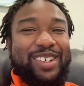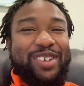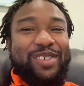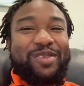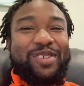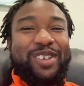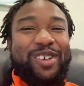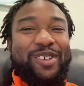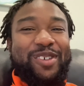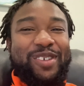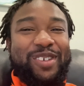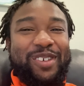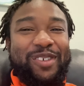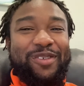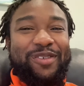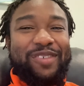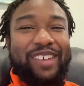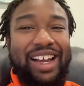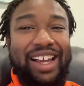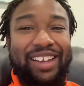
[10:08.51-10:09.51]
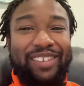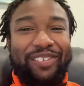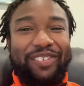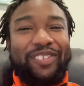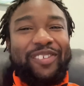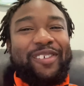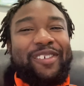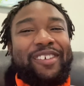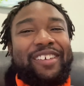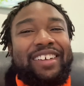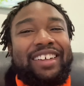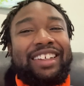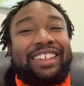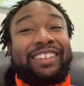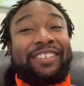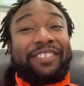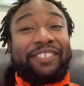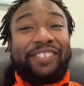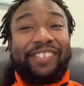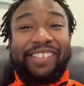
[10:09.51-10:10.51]
We going to fight for it.
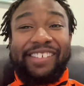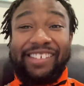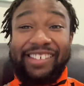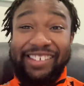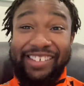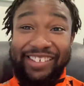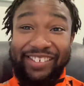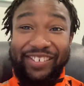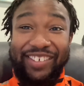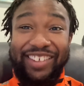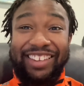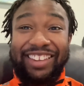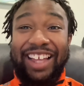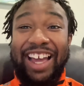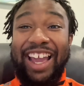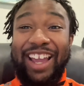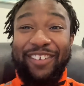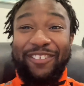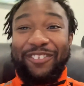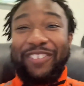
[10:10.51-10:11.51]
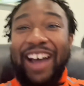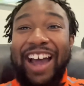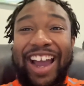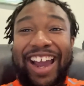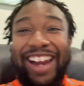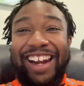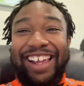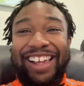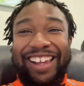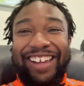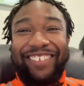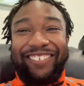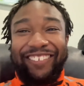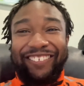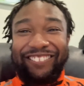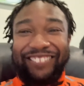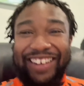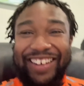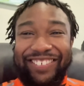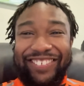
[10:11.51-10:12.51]
It's fun. We like fighting.
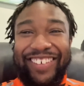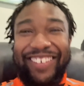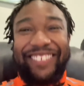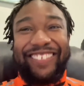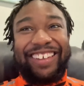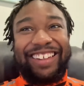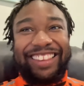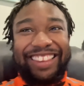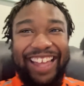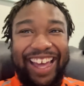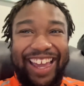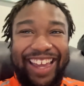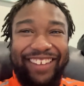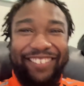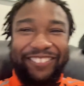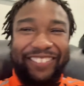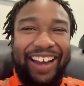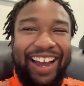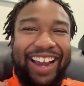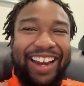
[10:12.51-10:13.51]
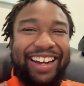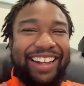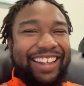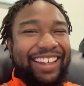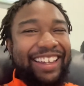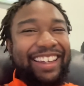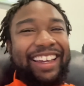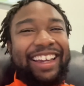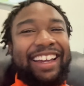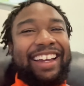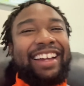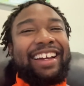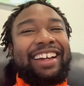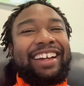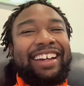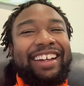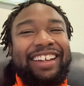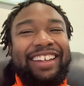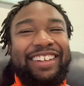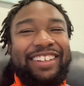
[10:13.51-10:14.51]
Remember, we like fighting.
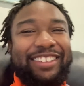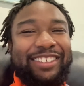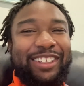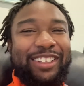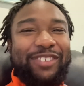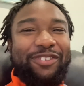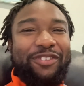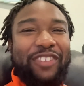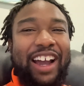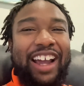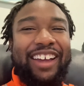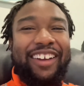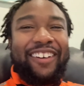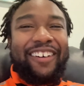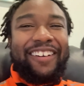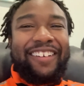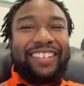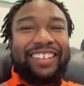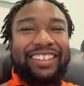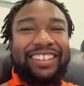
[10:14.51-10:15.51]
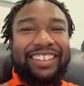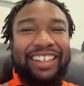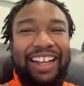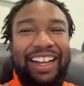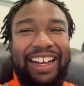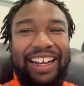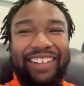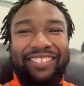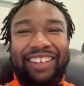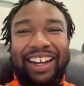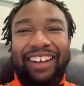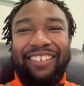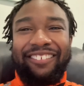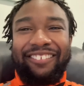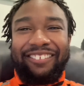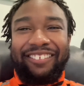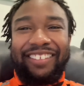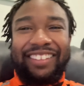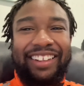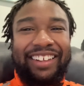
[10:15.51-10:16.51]
Used to fight all the time. I
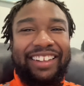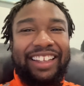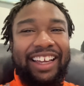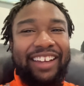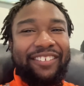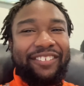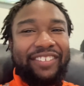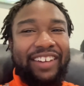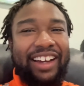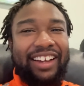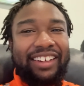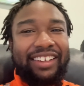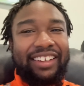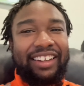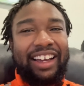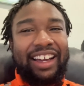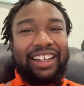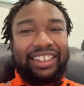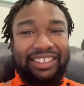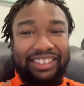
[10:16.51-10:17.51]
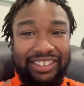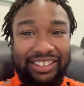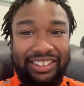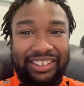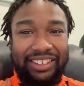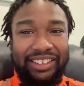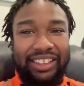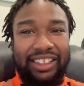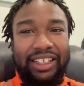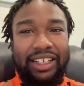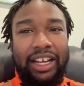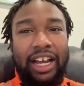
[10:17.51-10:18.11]
really like fighting, actually.